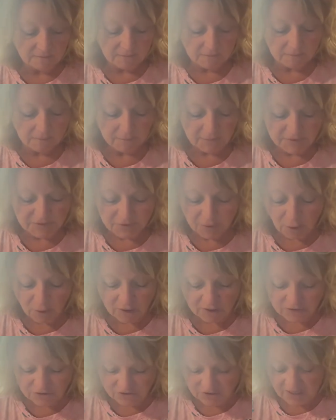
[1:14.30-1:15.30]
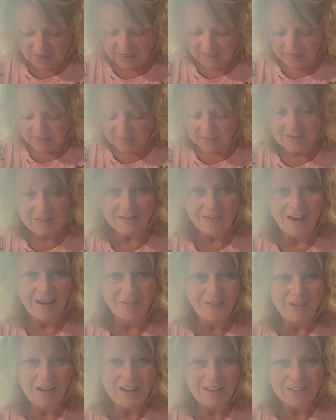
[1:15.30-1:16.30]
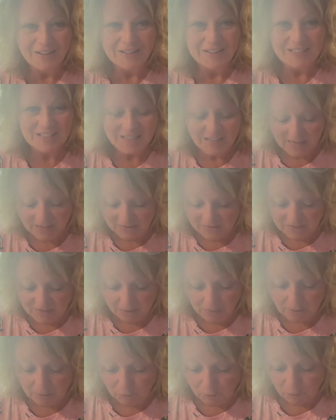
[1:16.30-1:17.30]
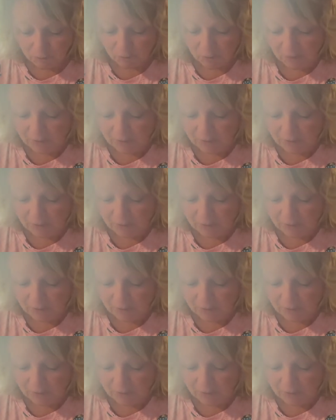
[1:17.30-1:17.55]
massaged in and all that good stuff. So I'm going to go